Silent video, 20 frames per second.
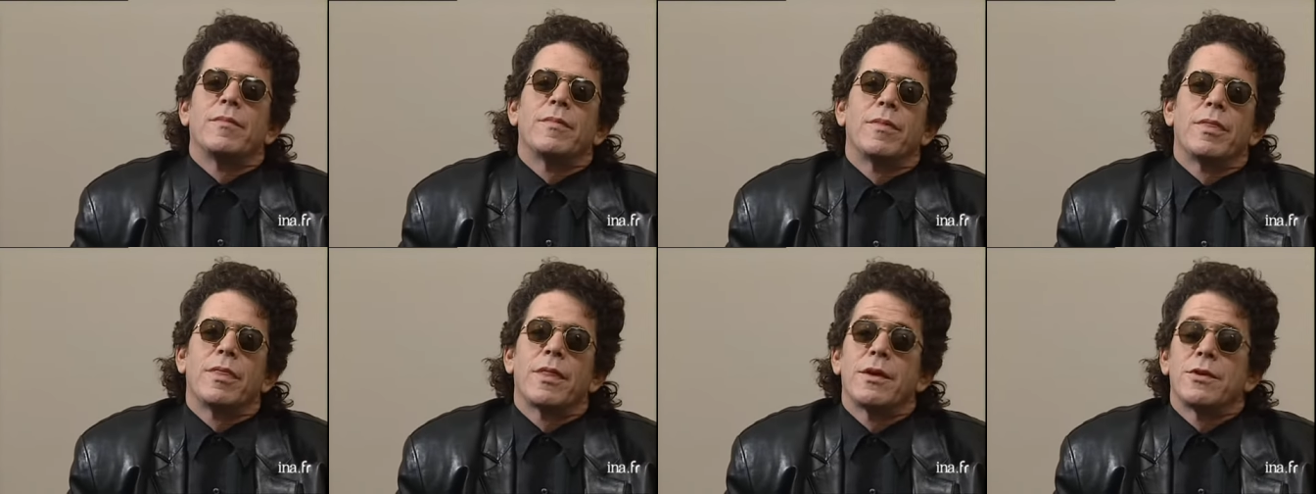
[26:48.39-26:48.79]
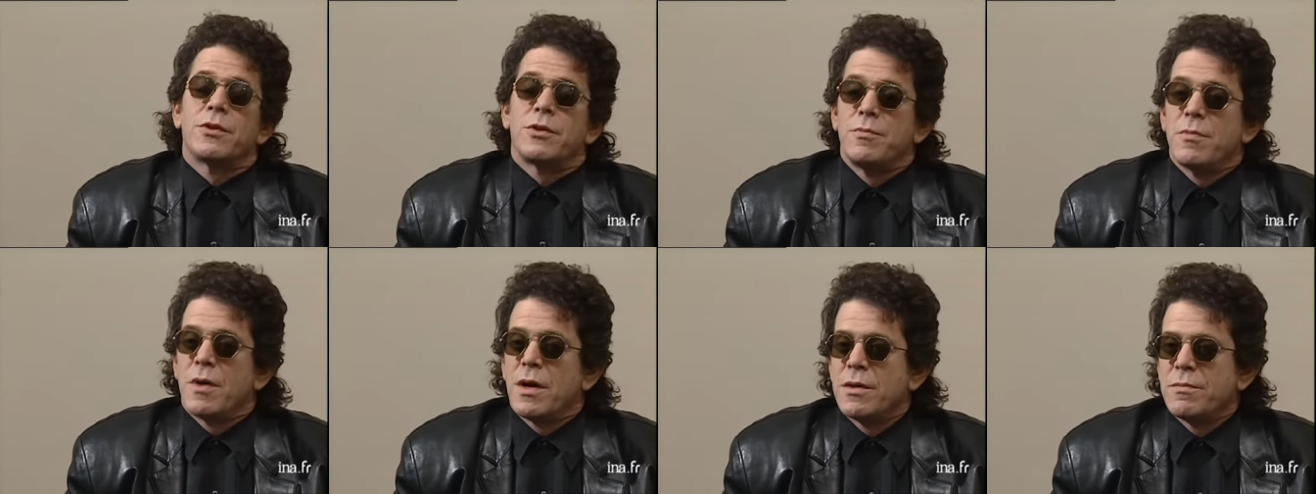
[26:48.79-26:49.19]
that you
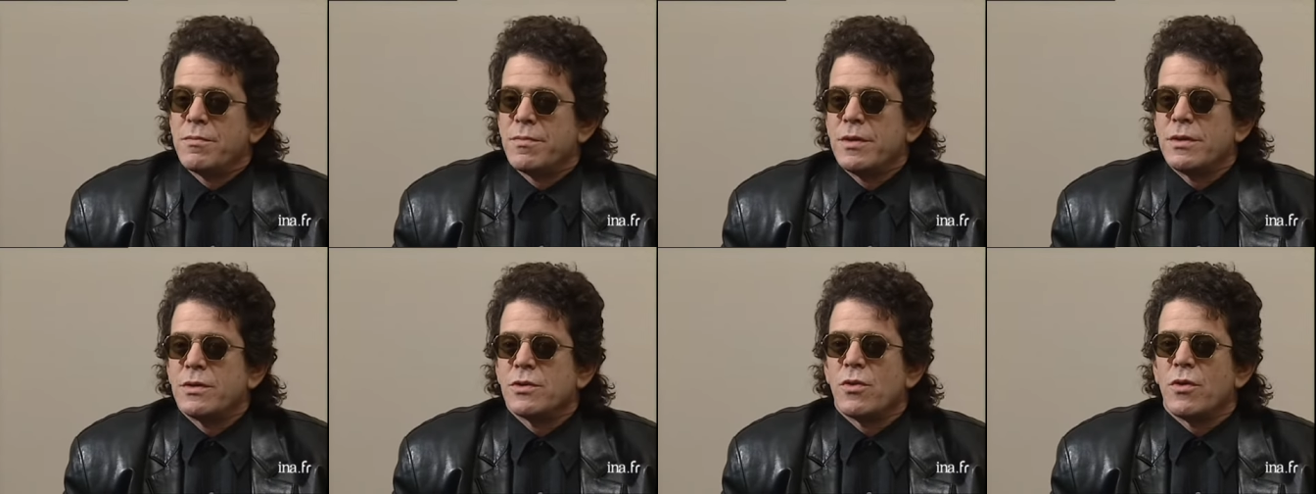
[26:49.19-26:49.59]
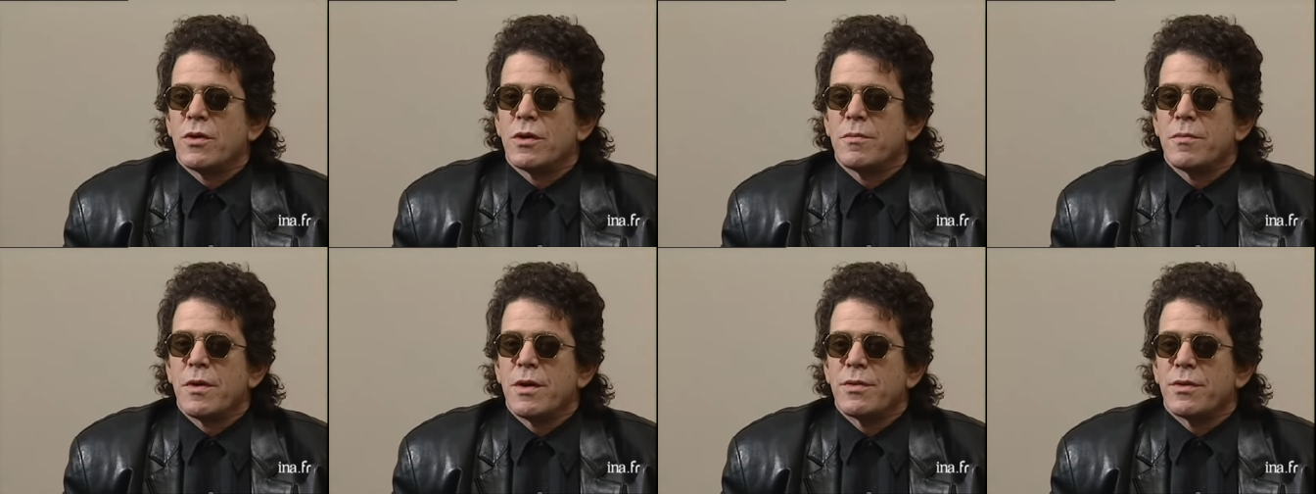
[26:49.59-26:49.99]
might be talking
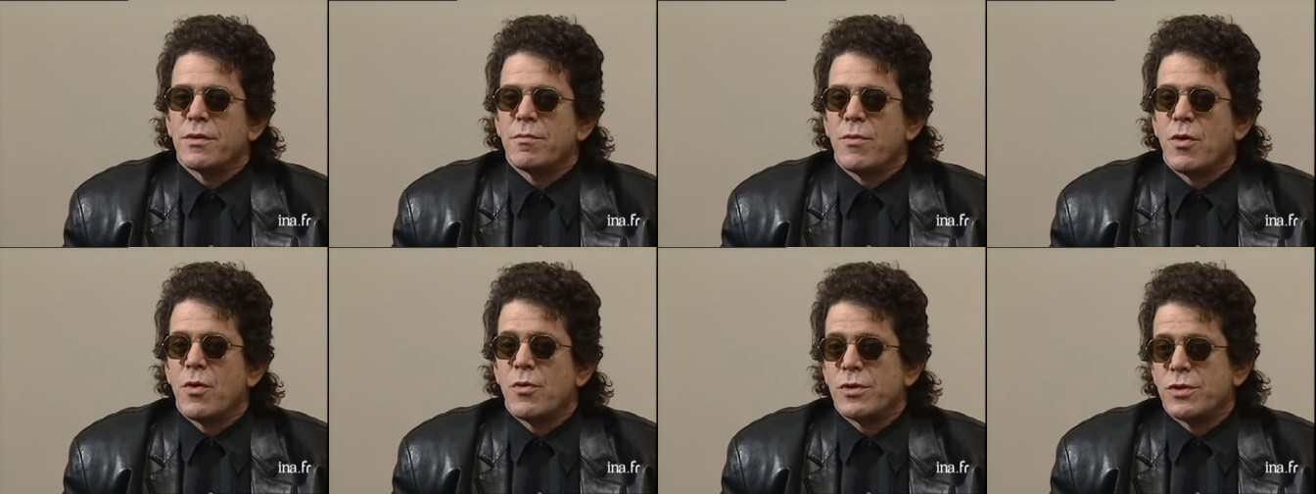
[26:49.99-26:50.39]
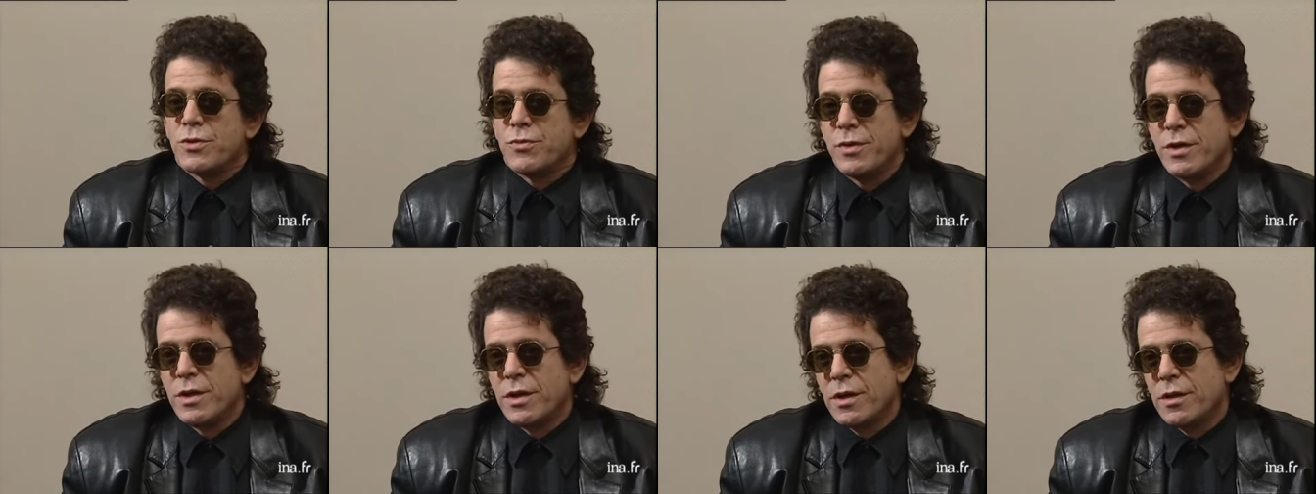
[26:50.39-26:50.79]
about the poets
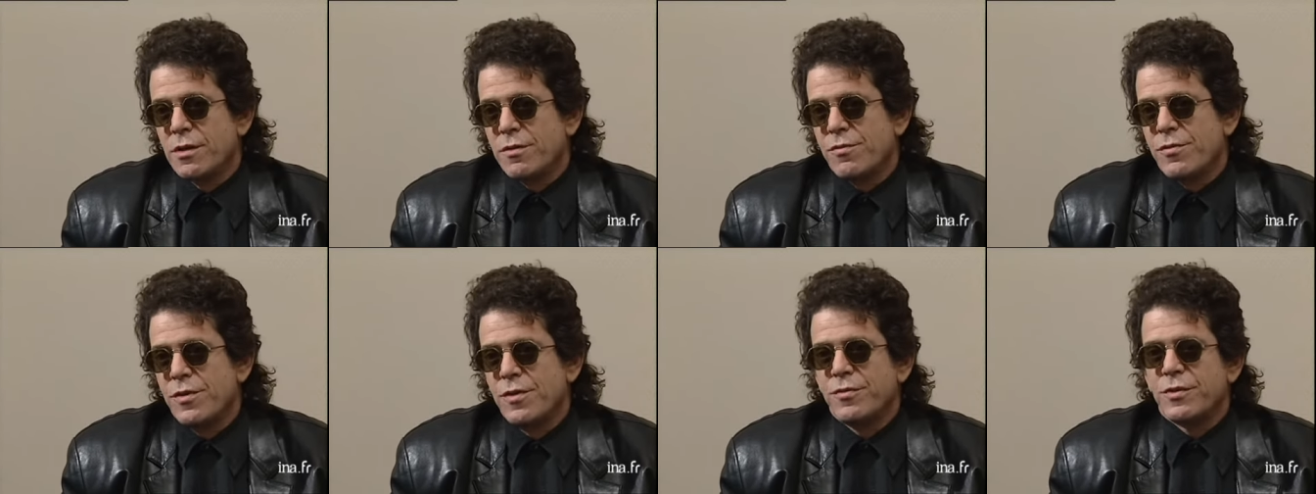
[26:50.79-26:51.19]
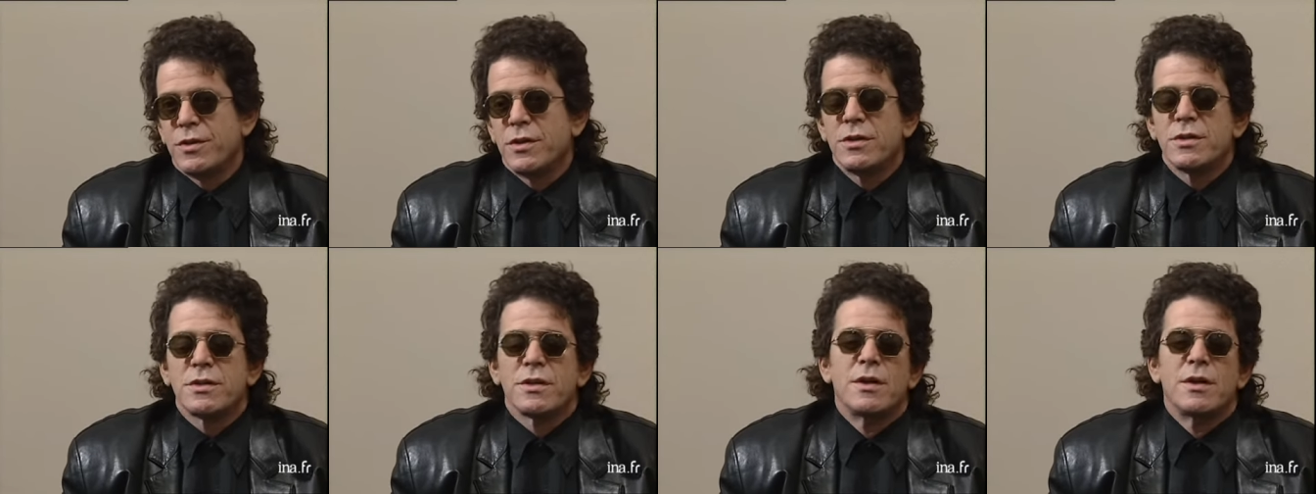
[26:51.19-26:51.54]
reading in the 50s.